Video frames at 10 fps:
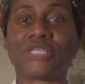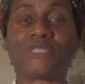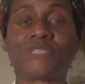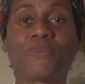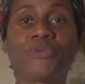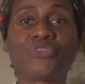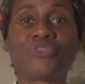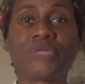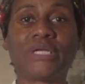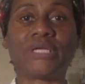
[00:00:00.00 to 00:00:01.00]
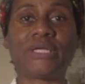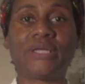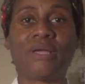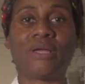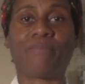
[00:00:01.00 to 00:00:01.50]
just spiritually
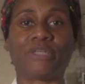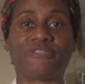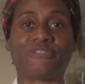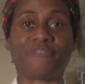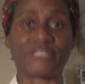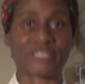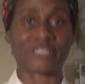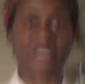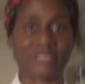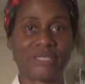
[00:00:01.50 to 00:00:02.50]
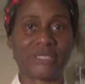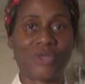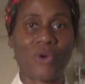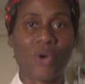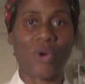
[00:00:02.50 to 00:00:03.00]
but physically
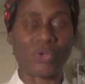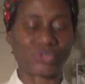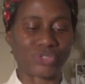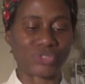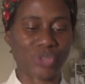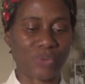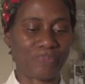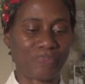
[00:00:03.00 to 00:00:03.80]
also.